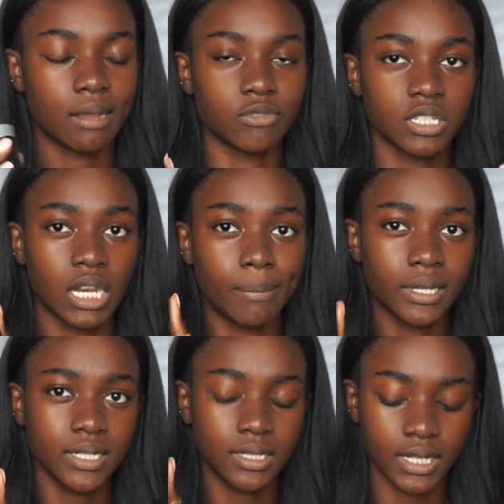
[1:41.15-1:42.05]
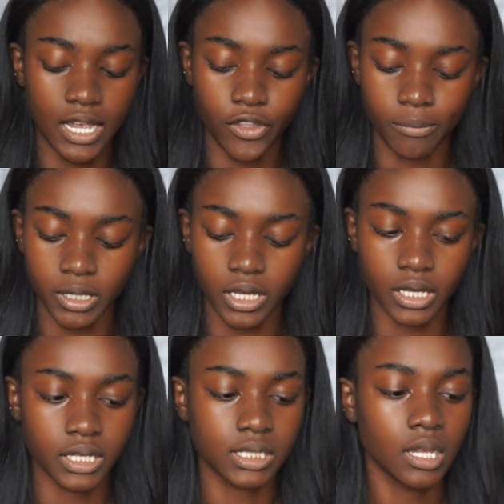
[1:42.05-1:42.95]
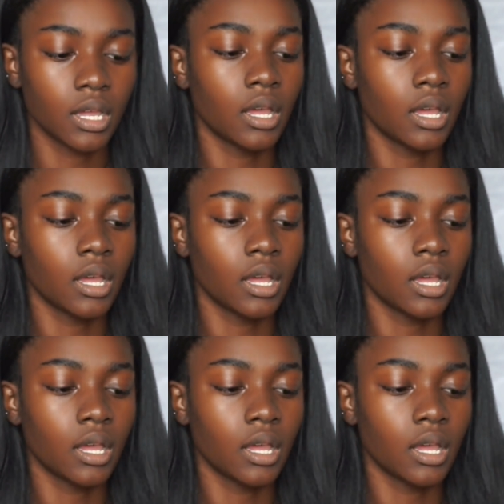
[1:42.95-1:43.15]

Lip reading: I'm just going to mix these together because